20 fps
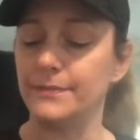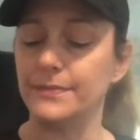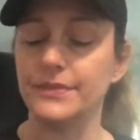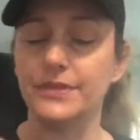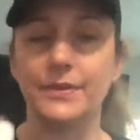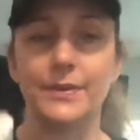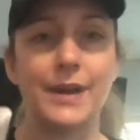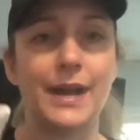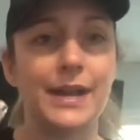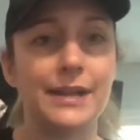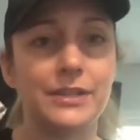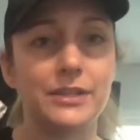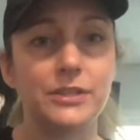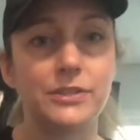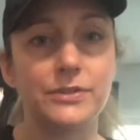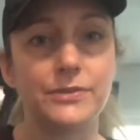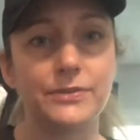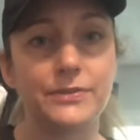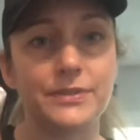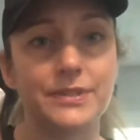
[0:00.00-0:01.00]
So I
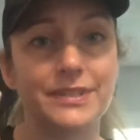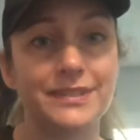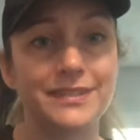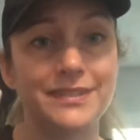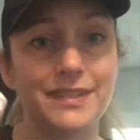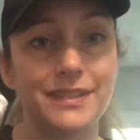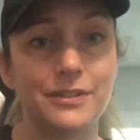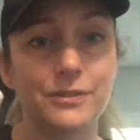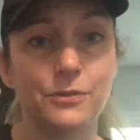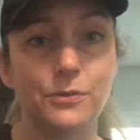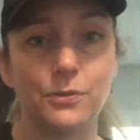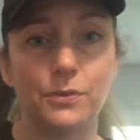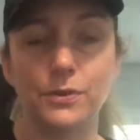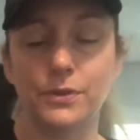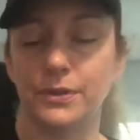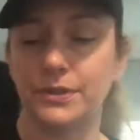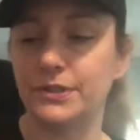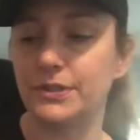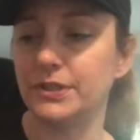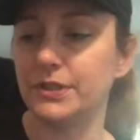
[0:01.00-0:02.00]
use single
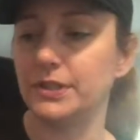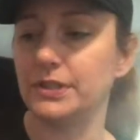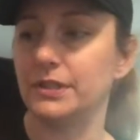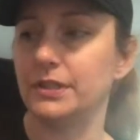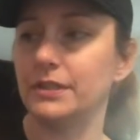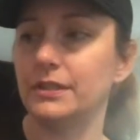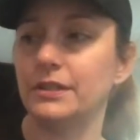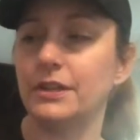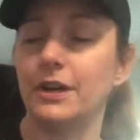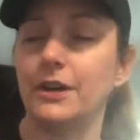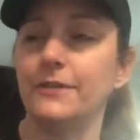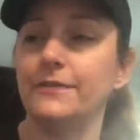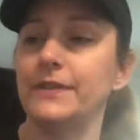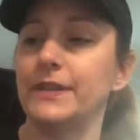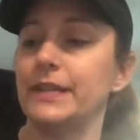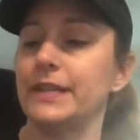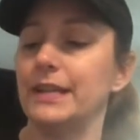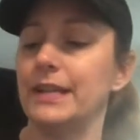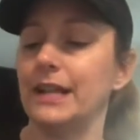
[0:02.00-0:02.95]
origin coffee,